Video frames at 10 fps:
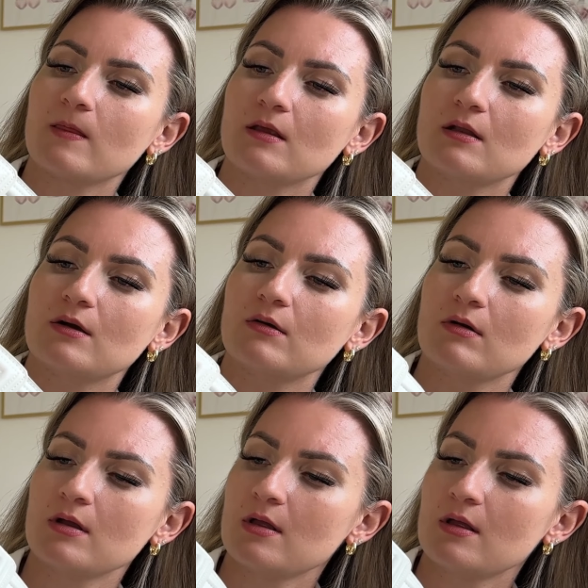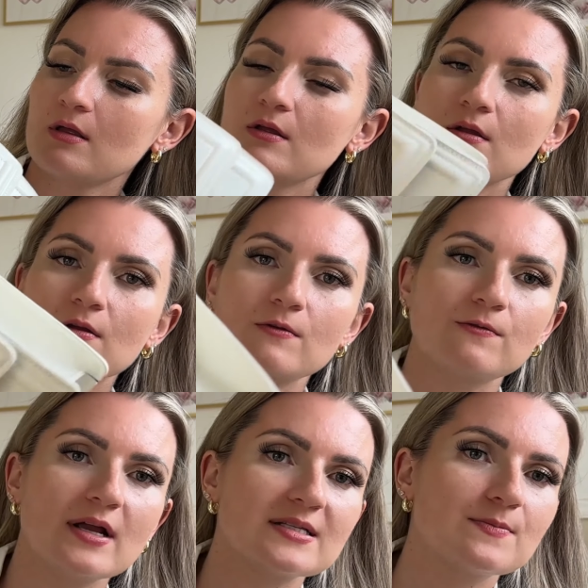you know,
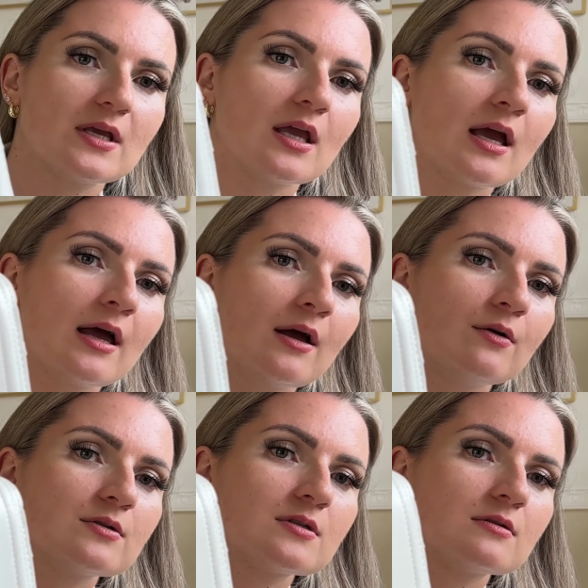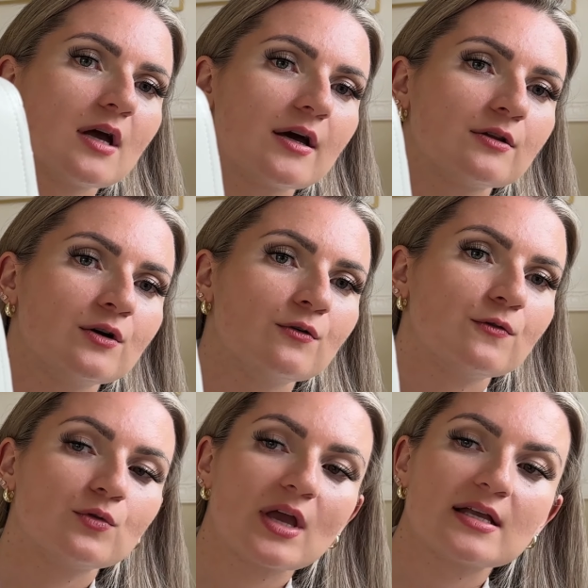frets peeking out. I don't know if
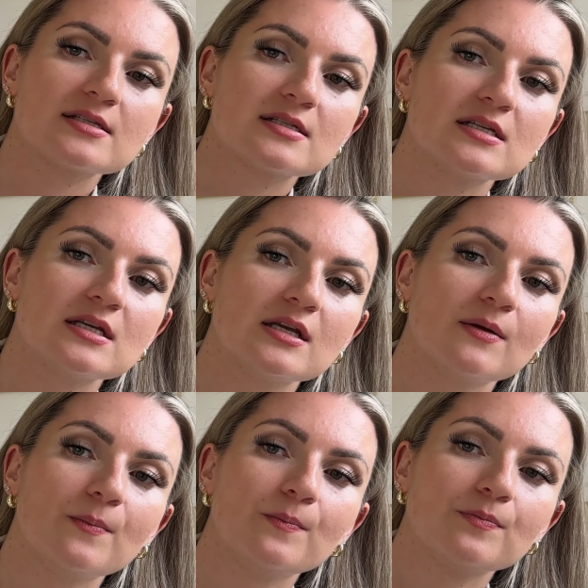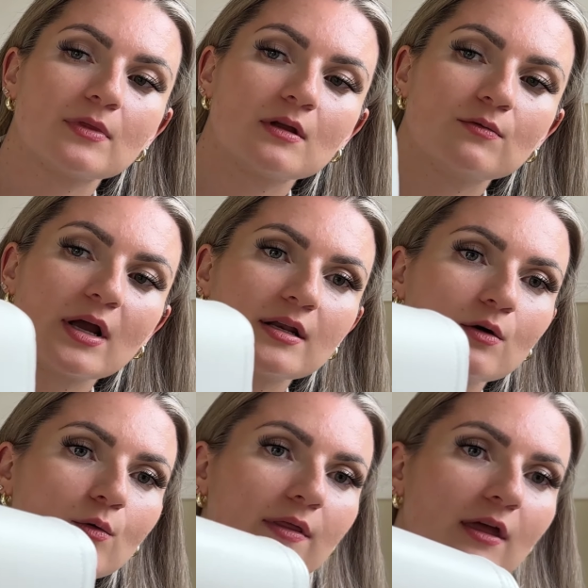you can see right
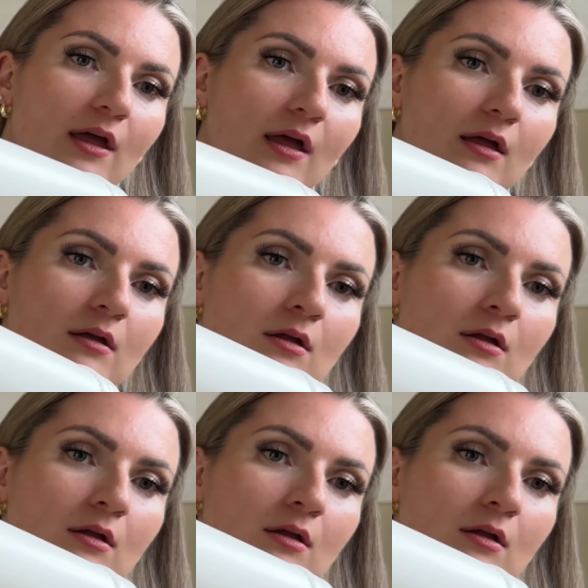over there